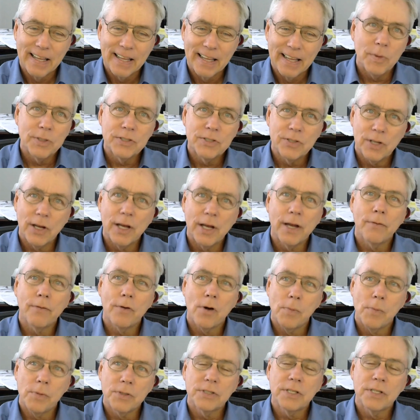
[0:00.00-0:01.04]
Almost
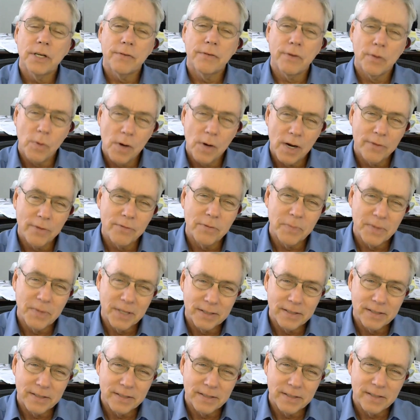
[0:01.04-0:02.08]
every one of them
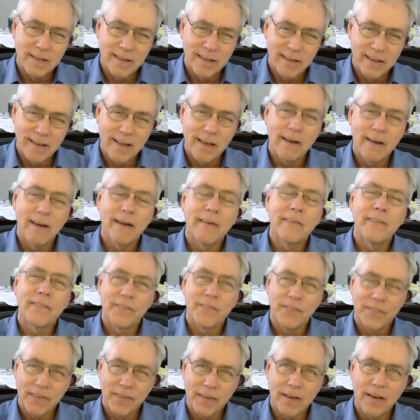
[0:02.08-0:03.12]
is.
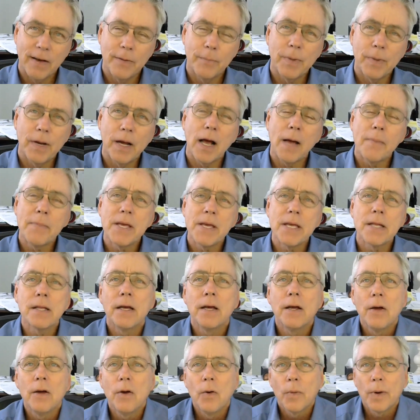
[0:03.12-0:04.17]
Yeah. But I mean,
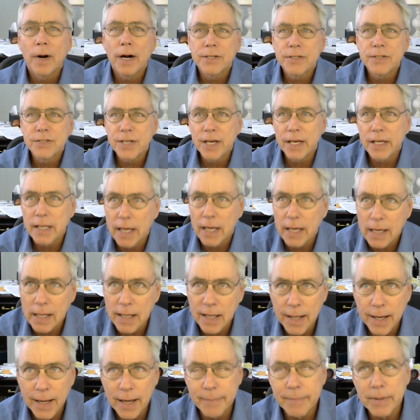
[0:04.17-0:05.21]
when I say that,
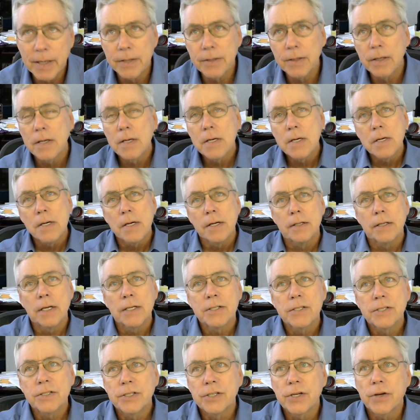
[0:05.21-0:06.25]
Clay, I'm not
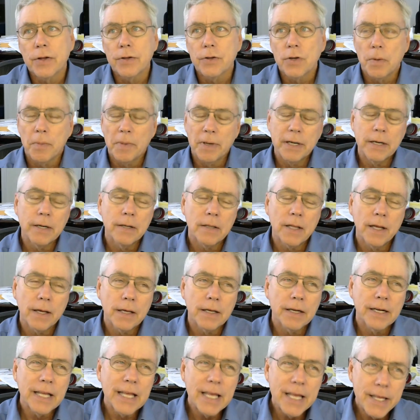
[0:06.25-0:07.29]
necessarily talking about it like
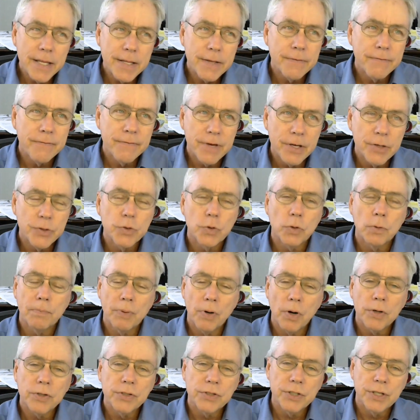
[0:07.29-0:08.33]
an individual
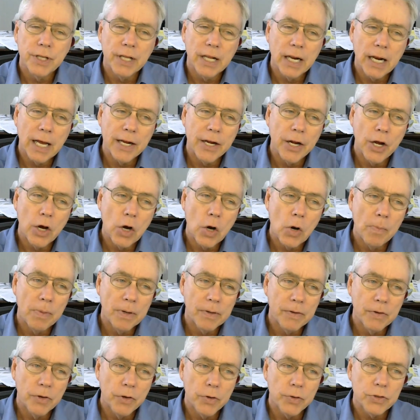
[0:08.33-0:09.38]
person that I know,
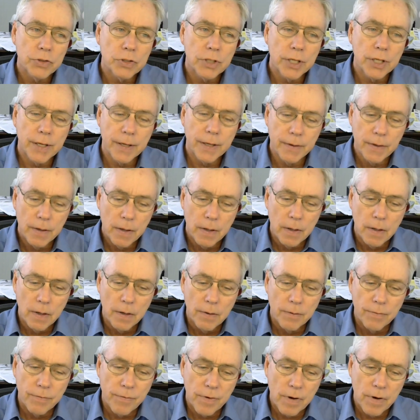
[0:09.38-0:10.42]
but usually
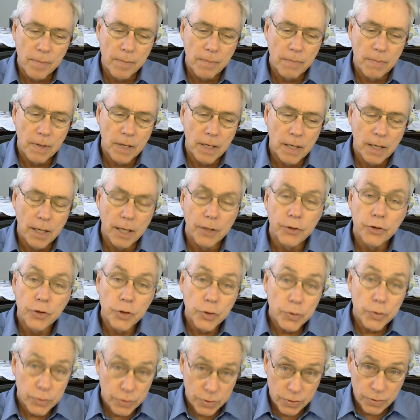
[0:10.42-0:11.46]
from a
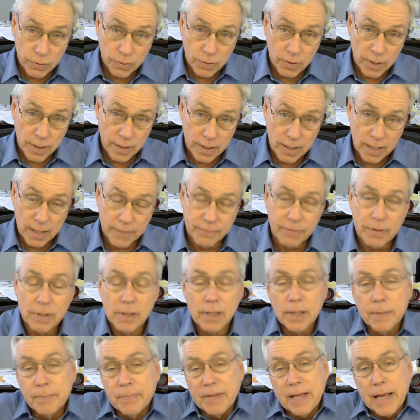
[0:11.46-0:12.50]
news story that I've
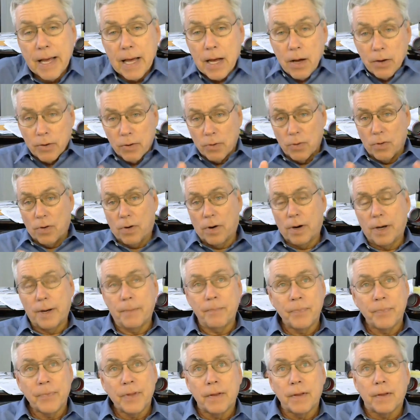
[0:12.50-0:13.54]
clipped out, or
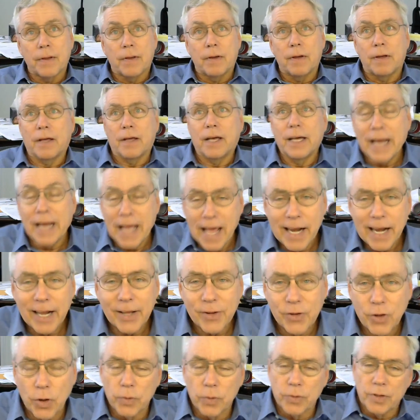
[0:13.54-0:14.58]
an
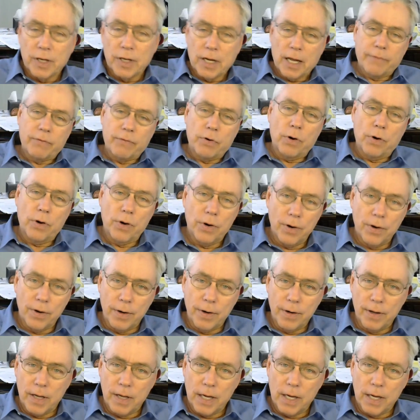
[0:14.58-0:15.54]
anecdote that I've heard,